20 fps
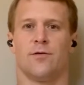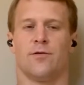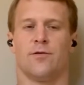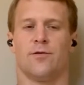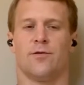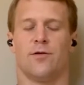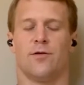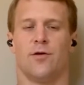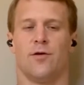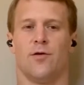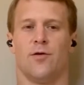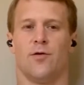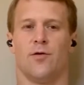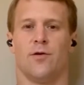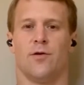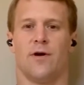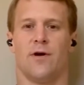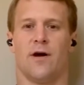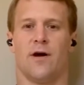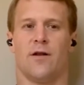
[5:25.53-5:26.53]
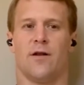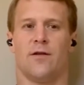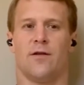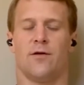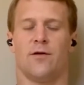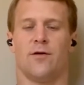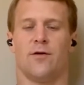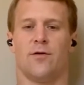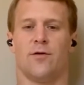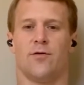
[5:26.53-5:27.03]
slowly out of the
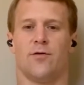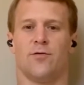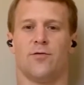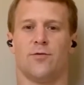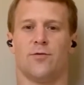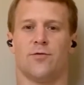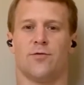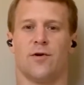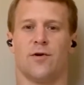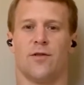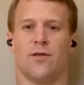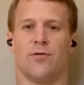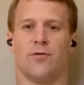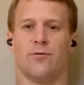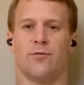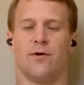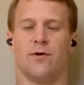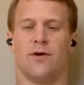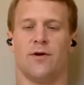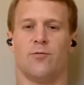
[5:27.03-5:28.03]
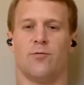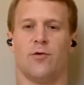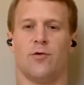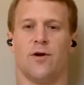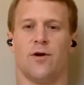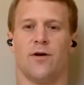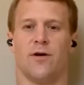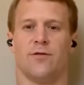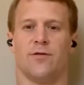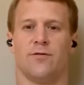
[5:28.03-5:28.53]
nose. We'll try 3
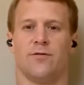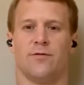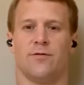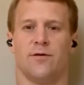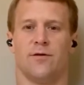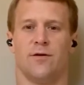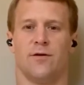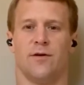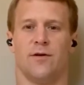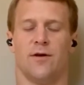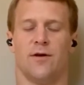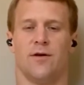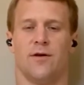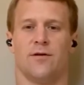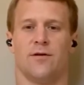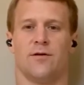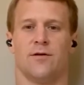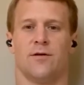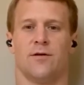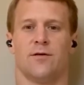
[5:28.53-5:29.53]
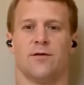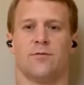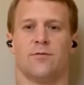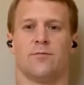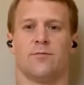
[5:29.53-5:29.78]
breaths, inhaling,